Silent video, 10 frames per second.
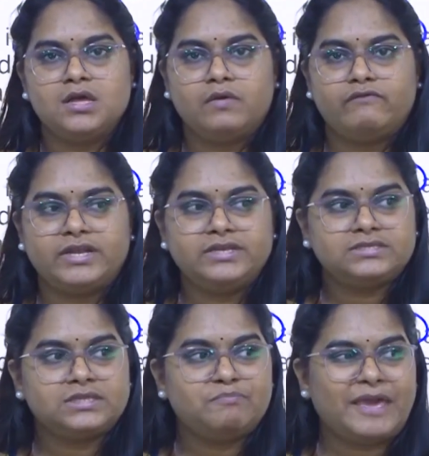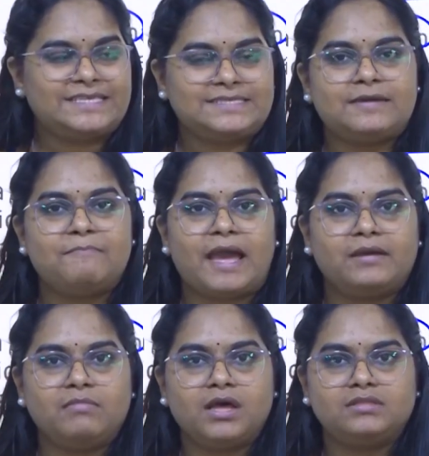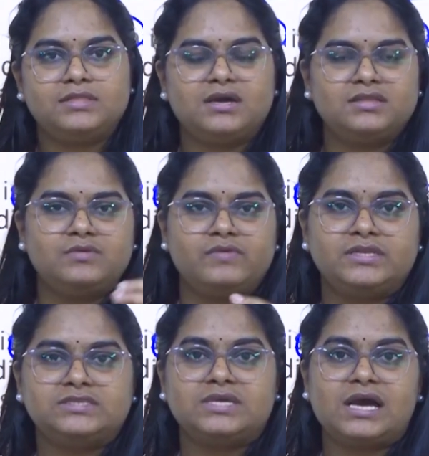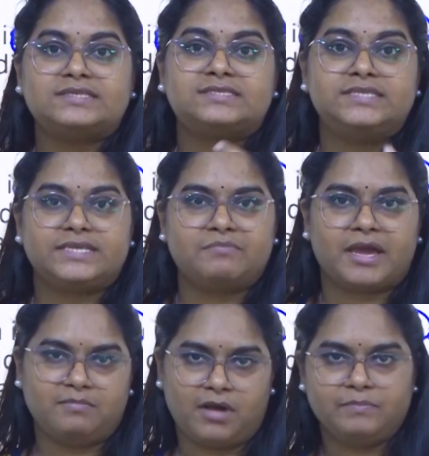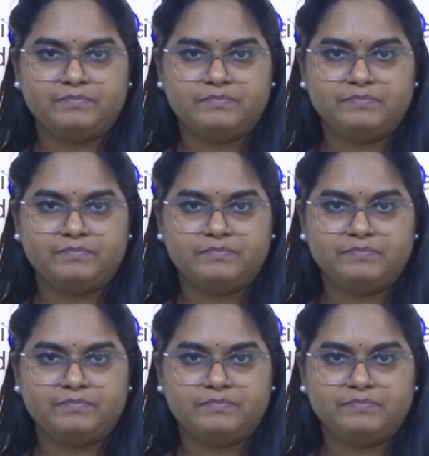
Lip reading: One is the basic magma, the other is the acidic magma.